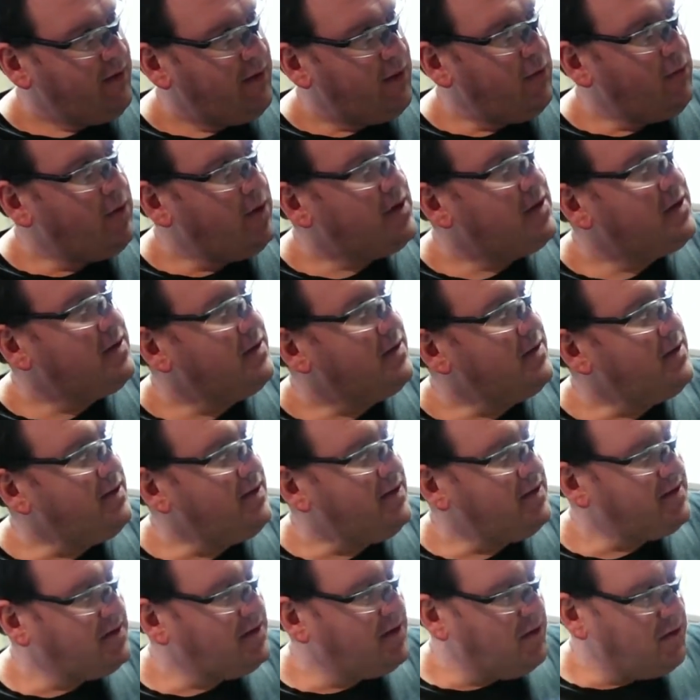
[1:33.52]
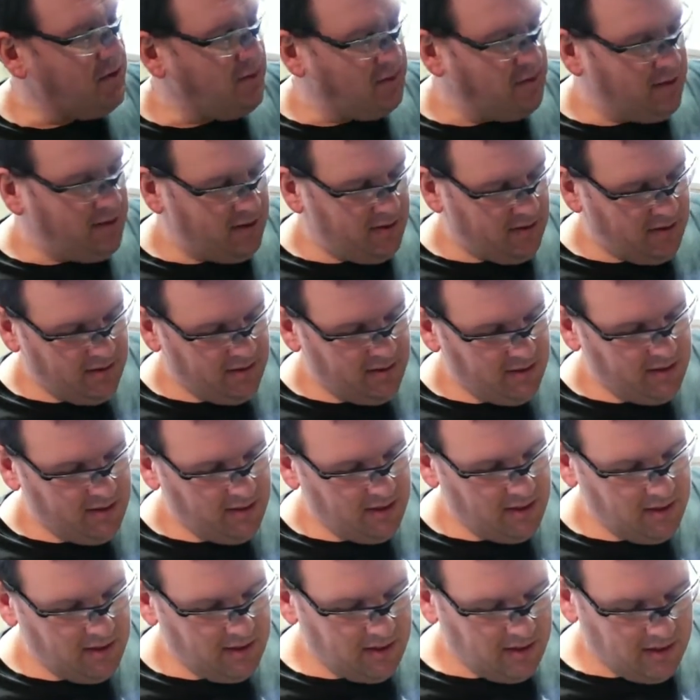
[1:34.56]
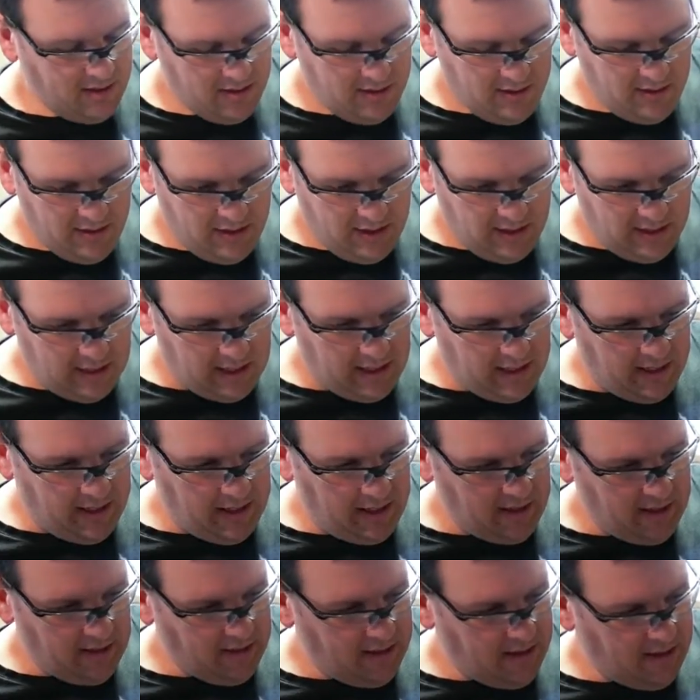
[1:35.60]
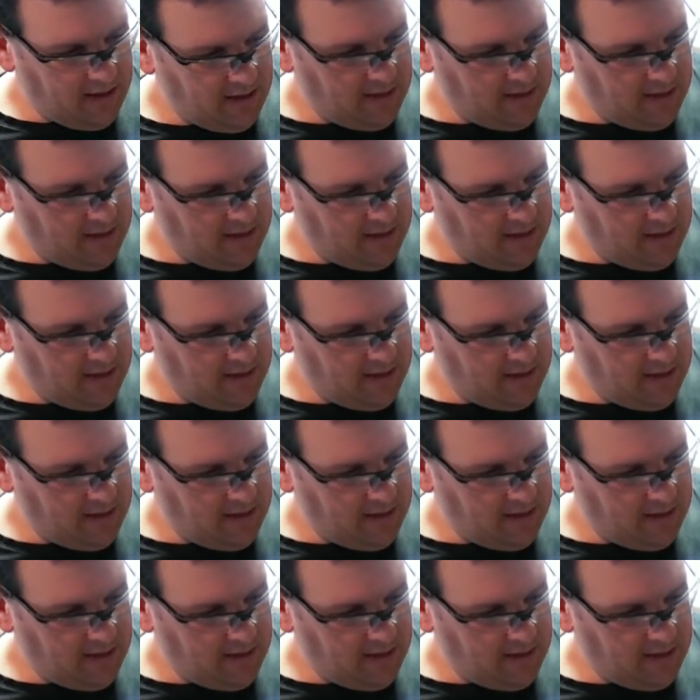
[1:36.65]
original to the stone. And